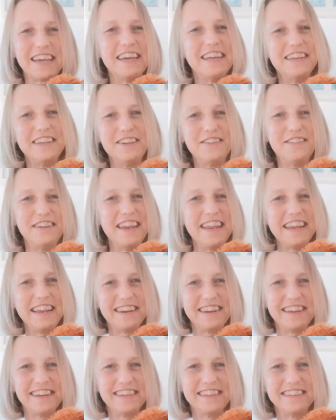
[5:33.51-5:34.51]
and
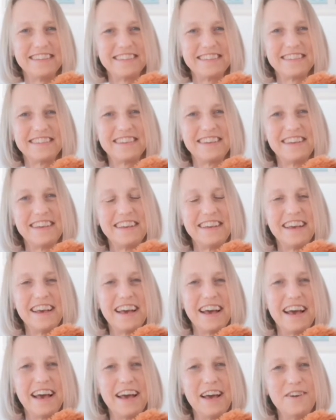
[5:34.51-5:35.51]
uniqueness.
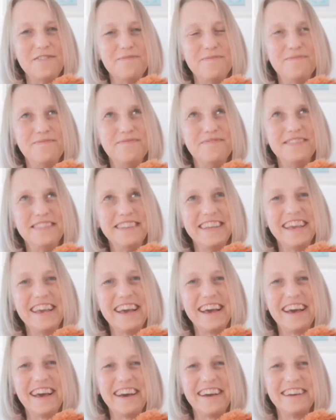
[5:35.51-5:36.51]
Um,
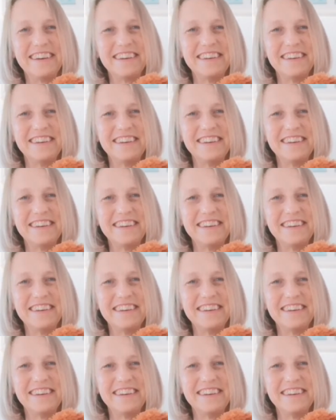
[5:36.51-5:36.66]
yeah.